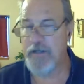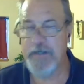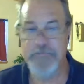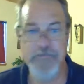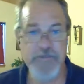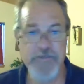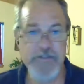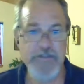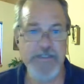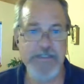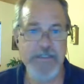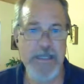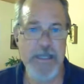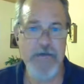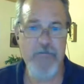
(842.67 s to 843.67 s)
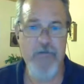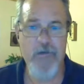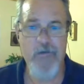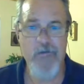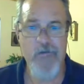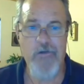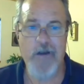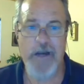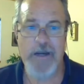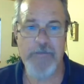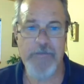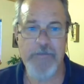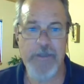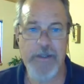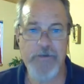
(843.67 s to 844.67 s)
different things like that.
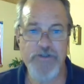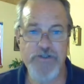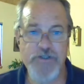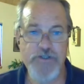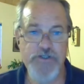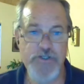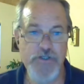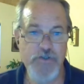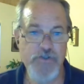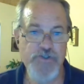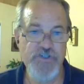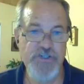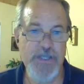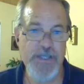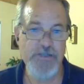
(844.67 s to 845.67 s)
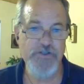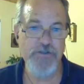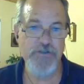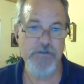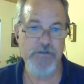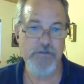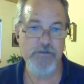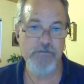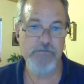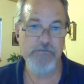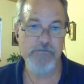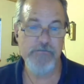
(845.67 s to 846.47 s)
And then should you schedule